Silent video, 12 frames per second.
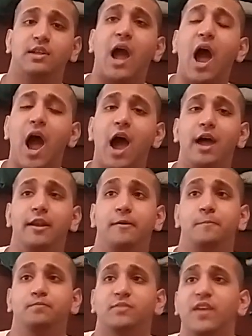God.
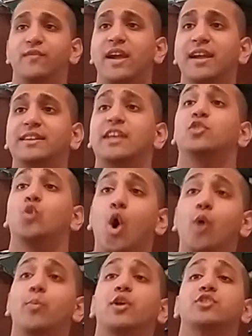If anything,
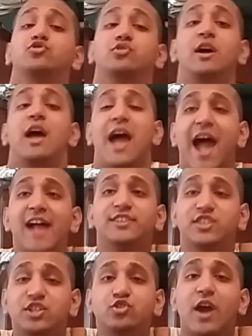Goldberg
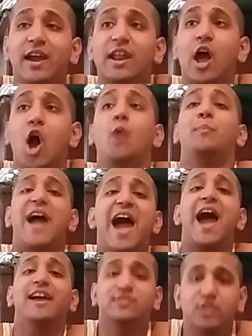actually tried to help
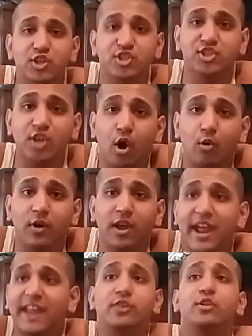add to the show.
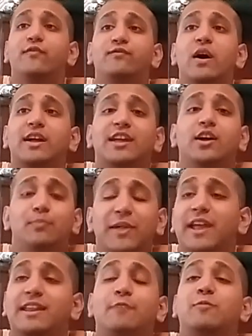And you're gonna fucking
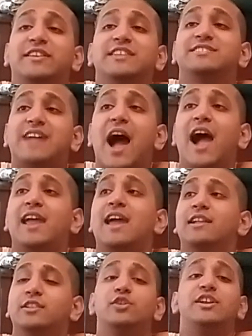complain. And when this guy
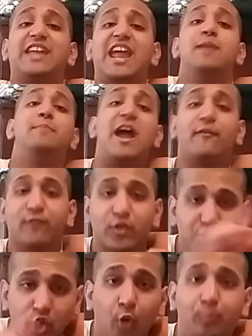literally came back
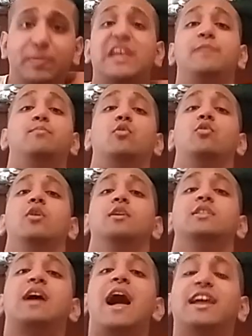for you people.
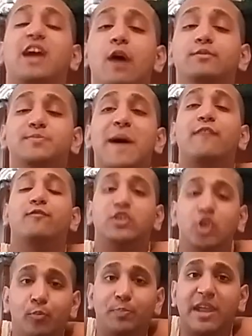The guy comes back for
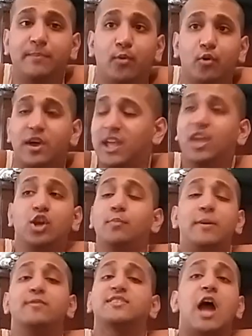you people. He
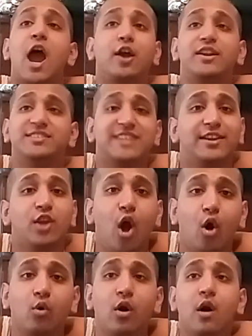could be retired and say
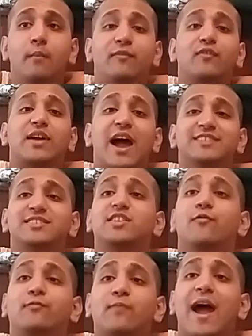no. But for God's sake,
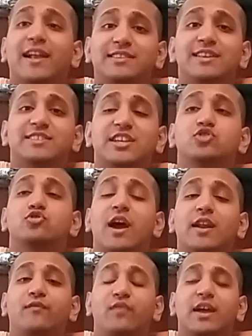the fact is he's
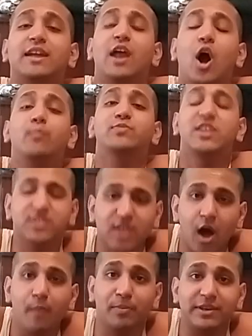trying to fucking help this
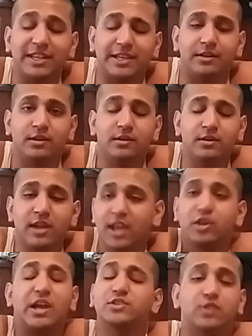company.
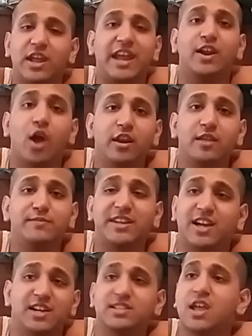And you guys are gonna hate on him
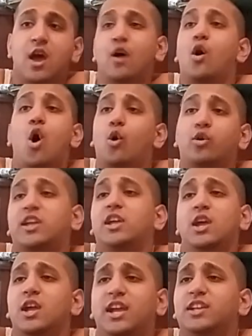because, oh,
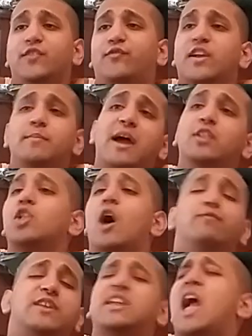he defeated my
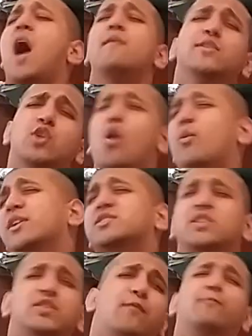lovely Kevin
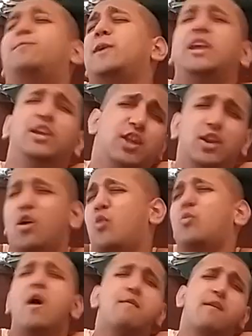Owens and The Fiend and
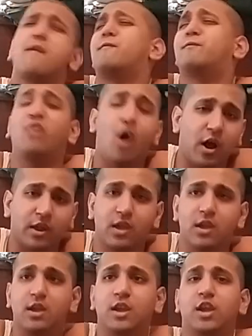whatever the fuck.
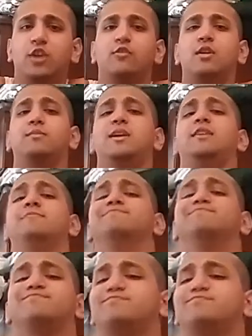You know what I mean?